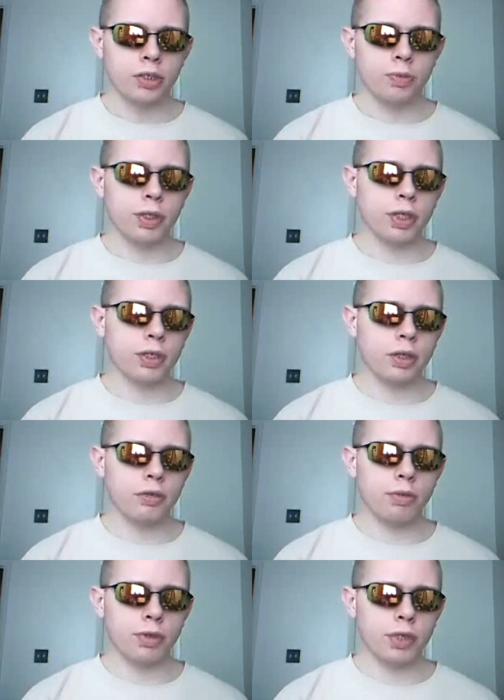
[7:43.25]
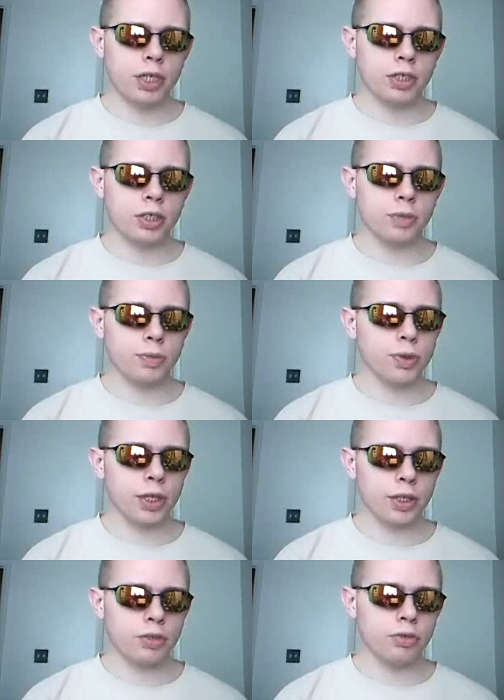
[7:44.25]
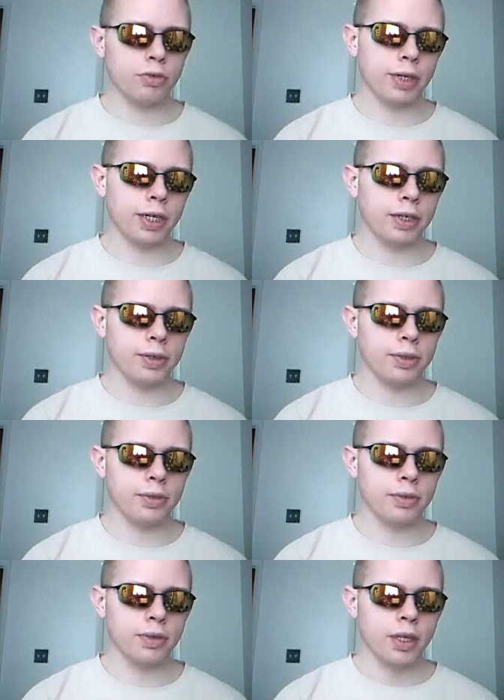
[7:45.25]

to predict the three mutations most likely to arise.